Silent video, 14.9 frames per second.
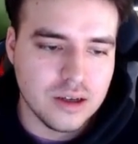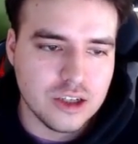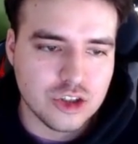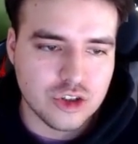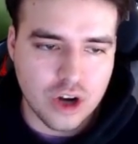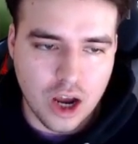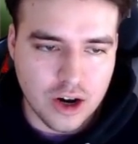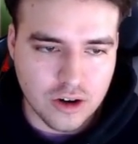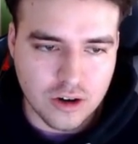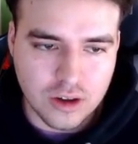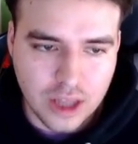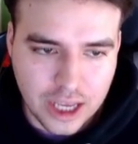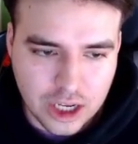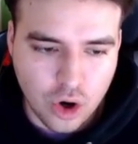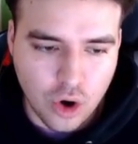Hunter,
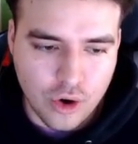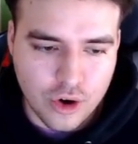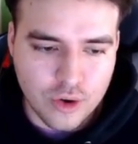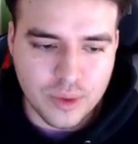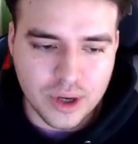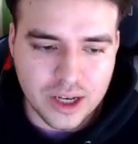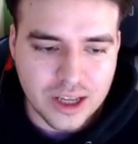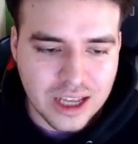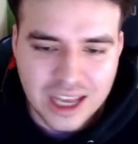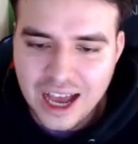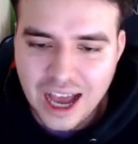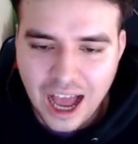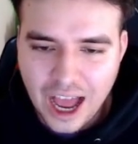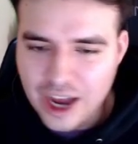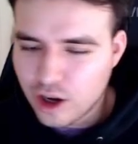like Carter, but
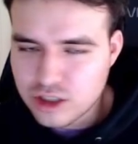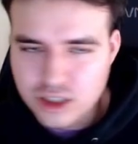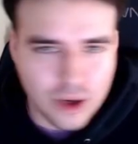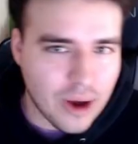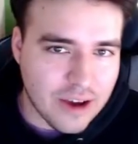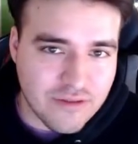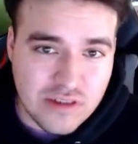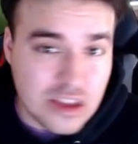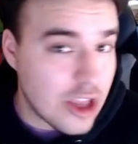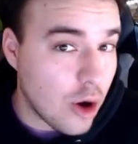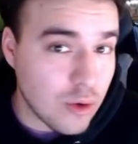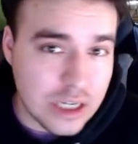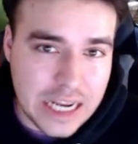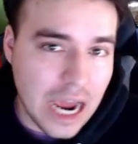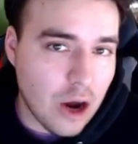I also have no
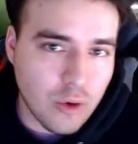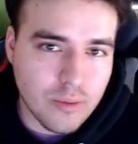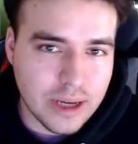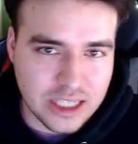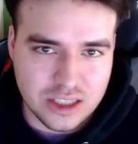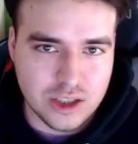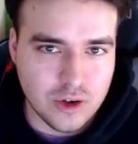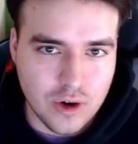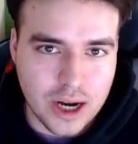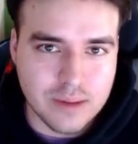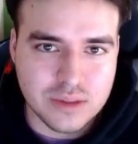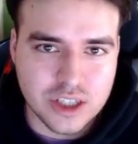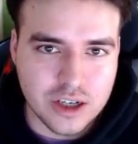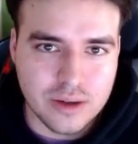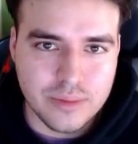doubt Mason
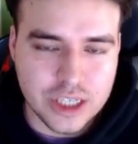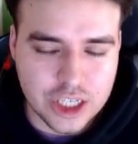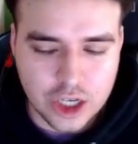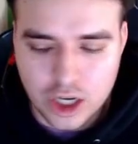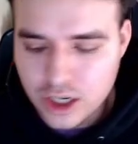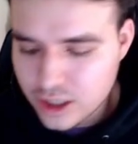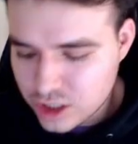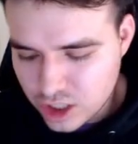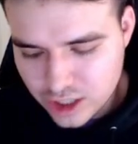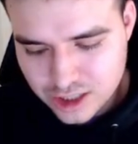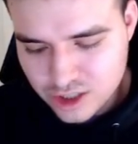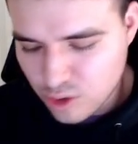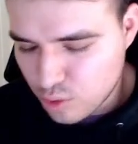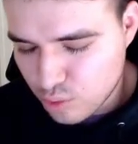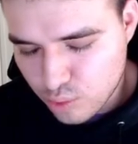Graham's going to be good. Just
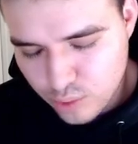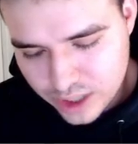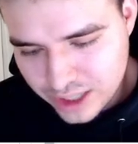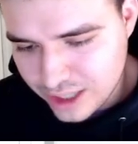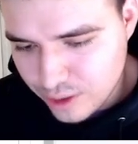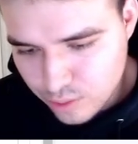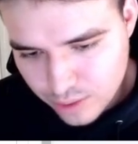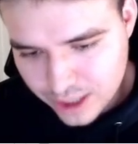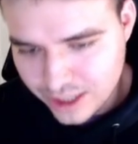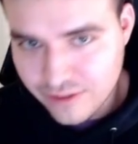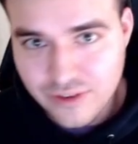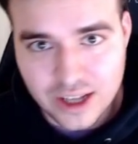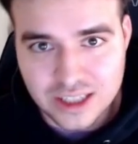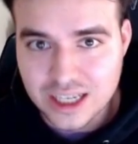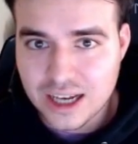a really, really
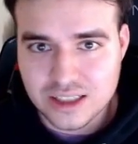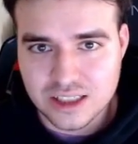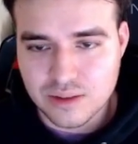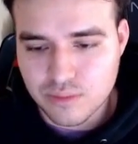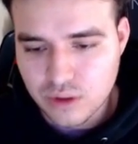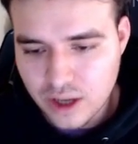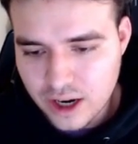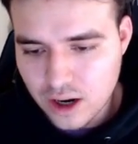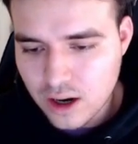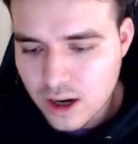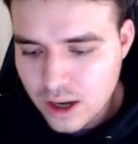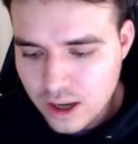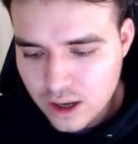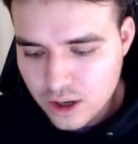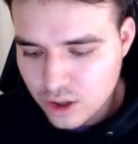fantastic player.
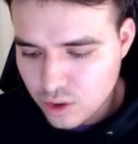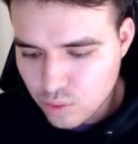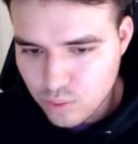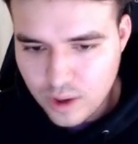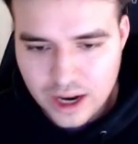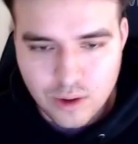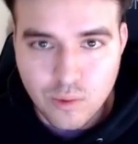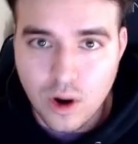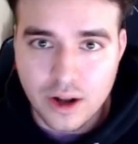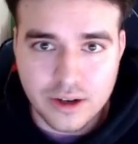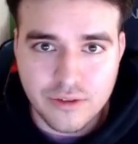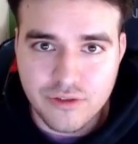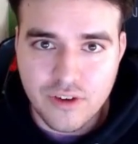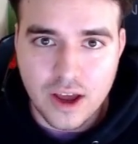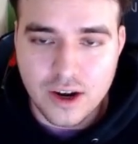Great run
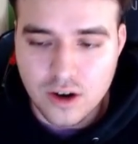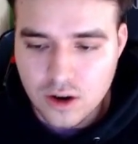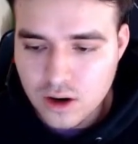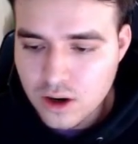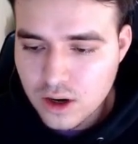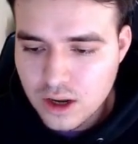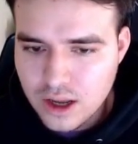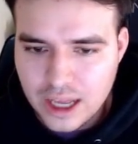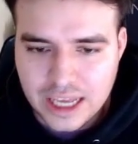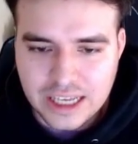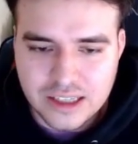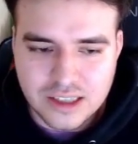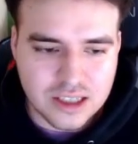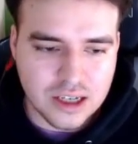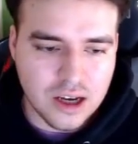defender.
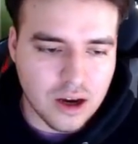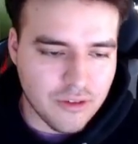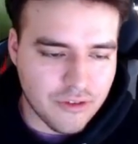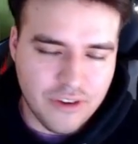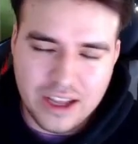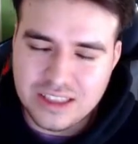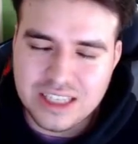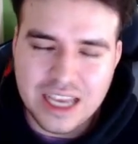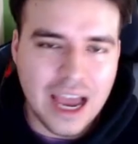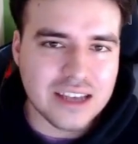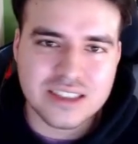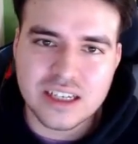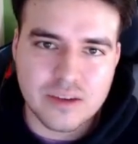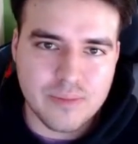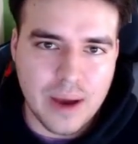He's a
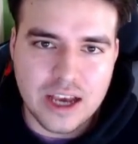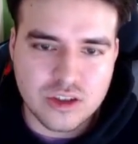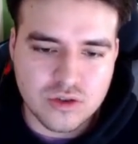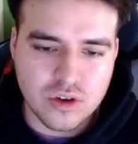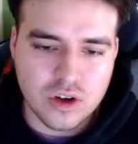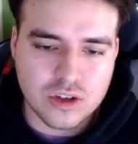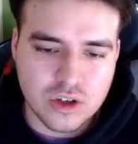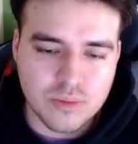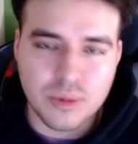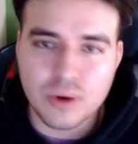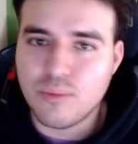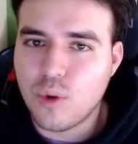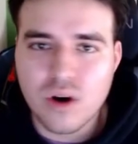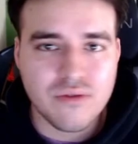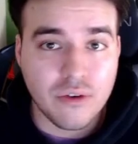fantastic pass rusher, but
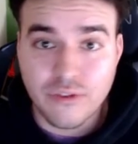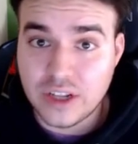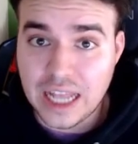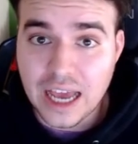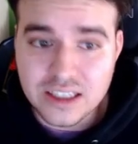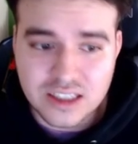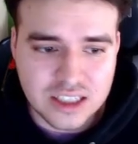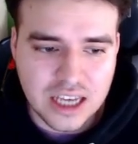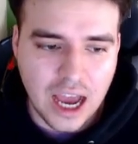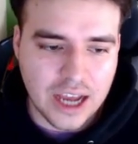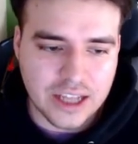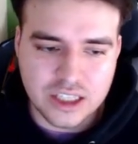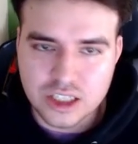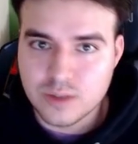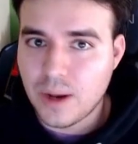more of a finesse guy
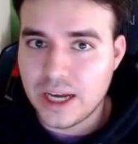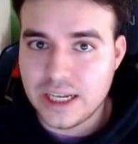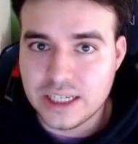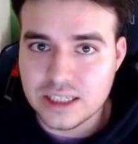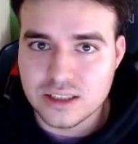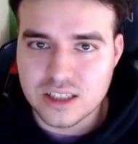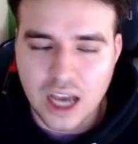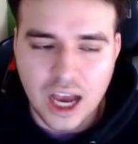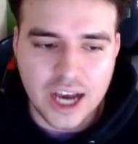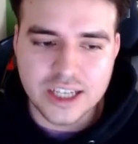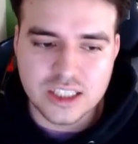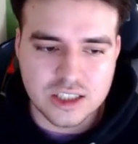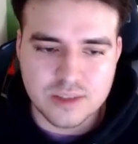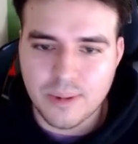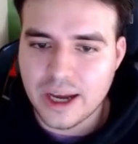despite his size,
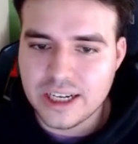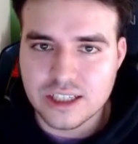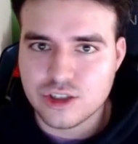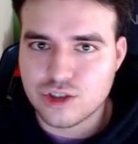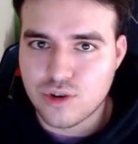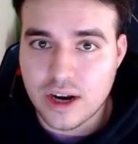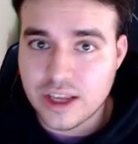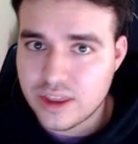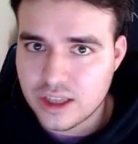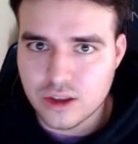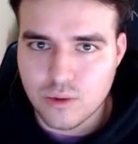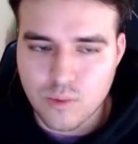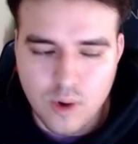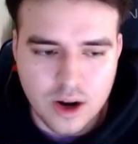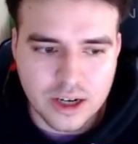despite his strength in the
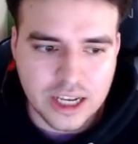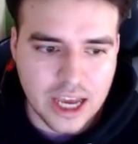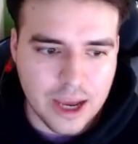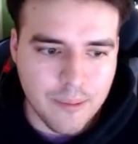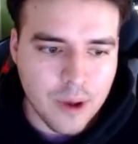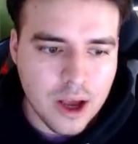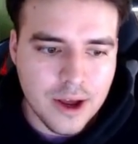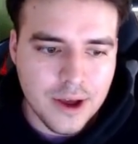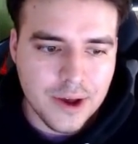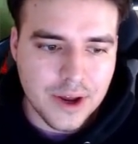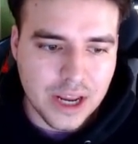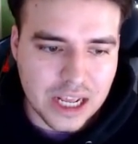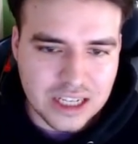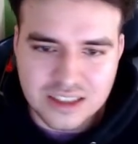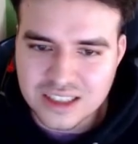run game.
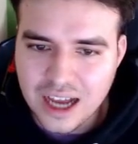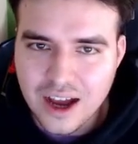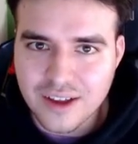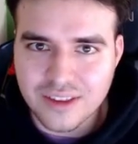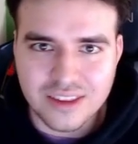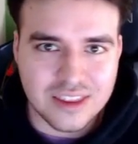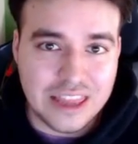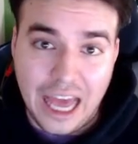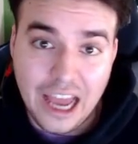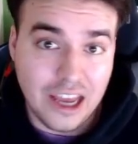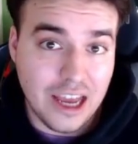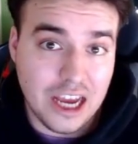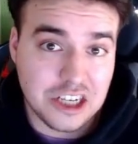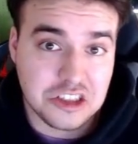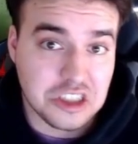He's not that
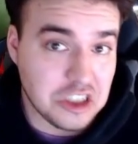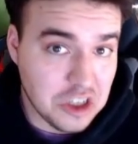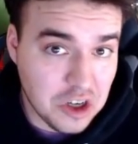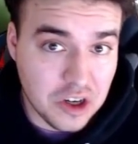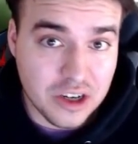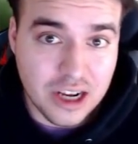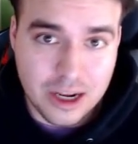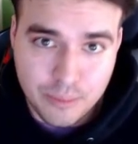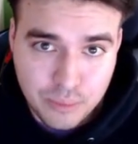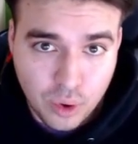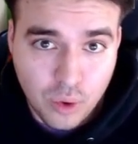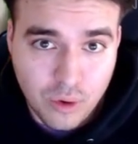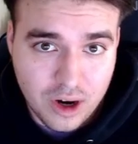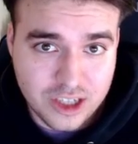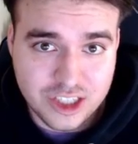actually good at
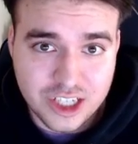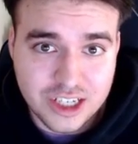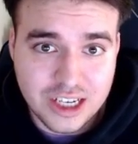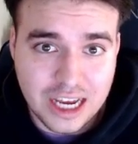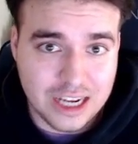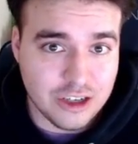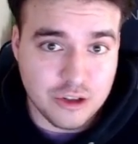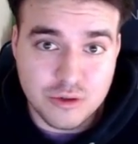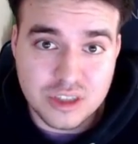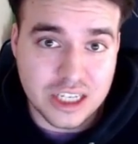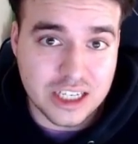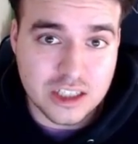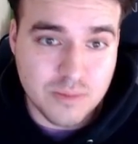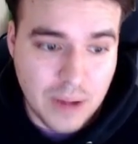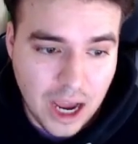bull rushing, at using
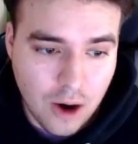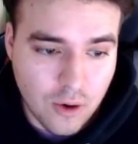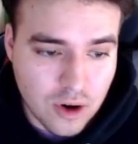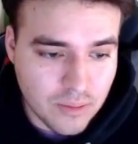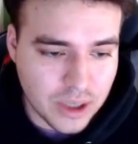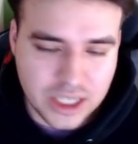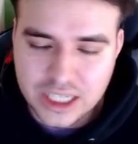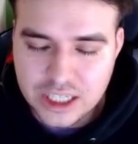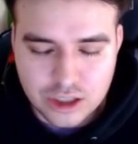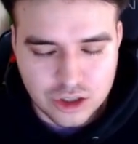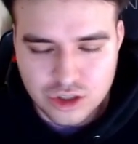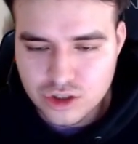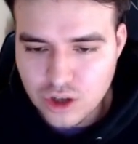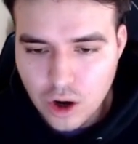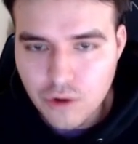his power, but he's
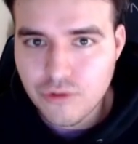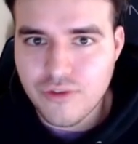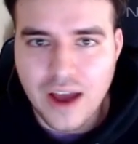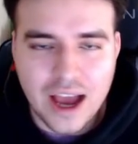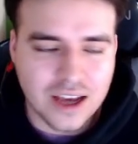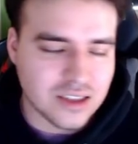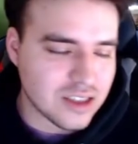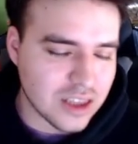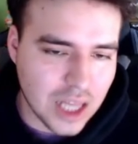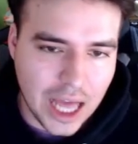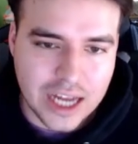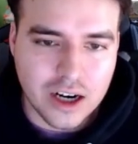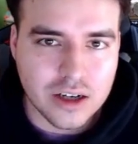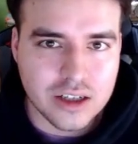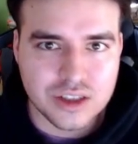so fast,
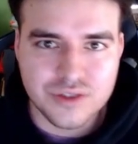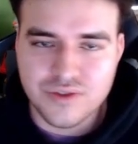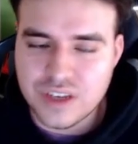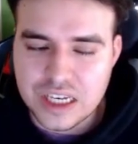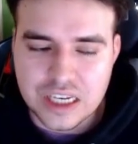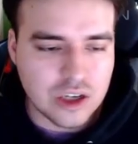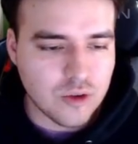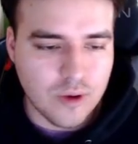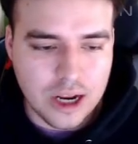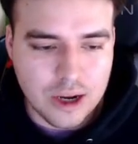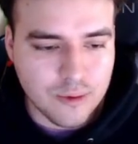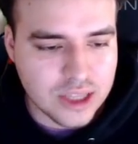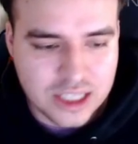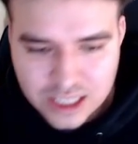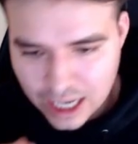light on his feet, great
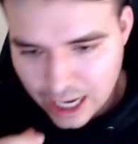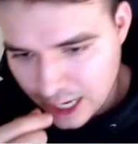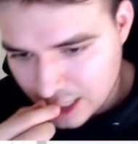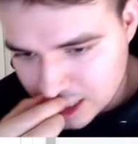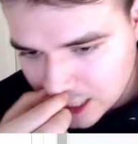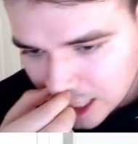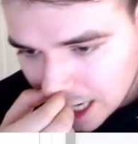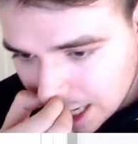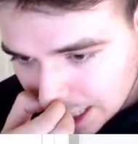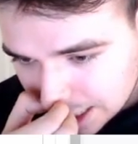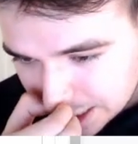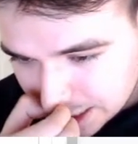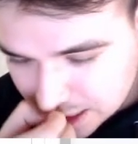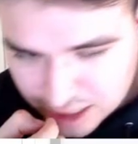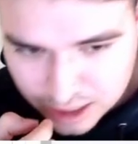with his hands.
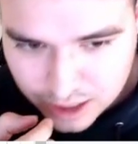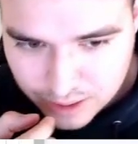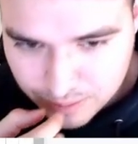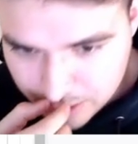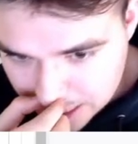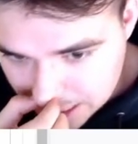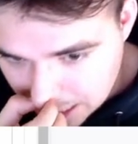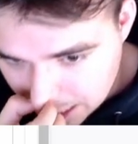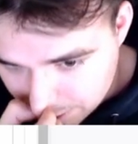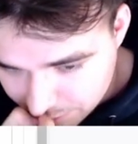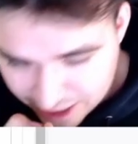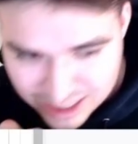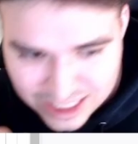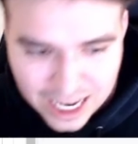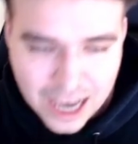He's going to be a
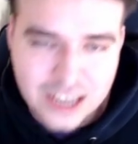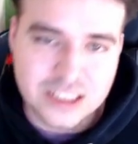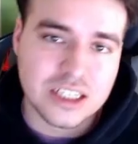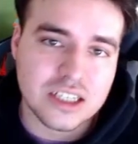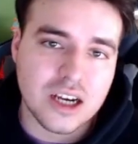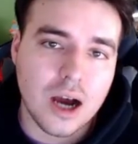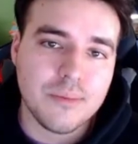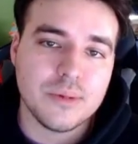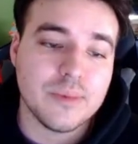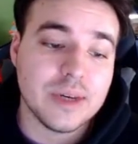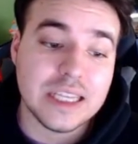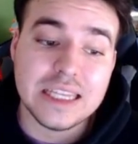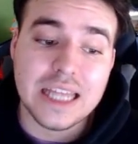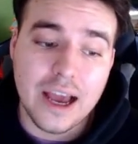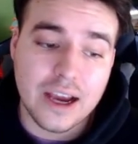fantastic complement
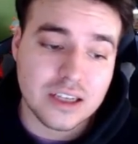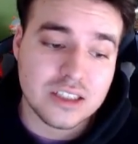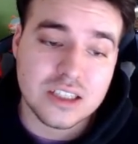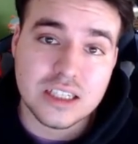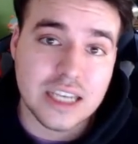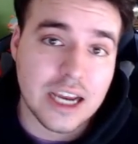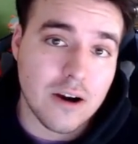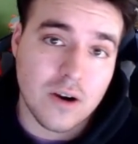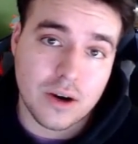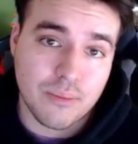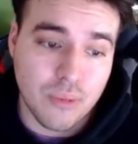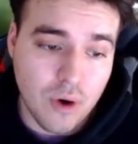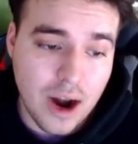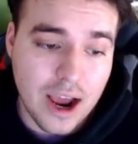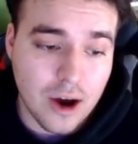next to Derrick
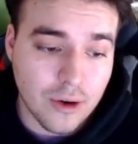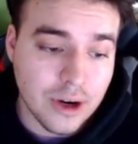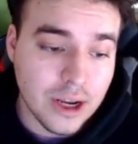Brown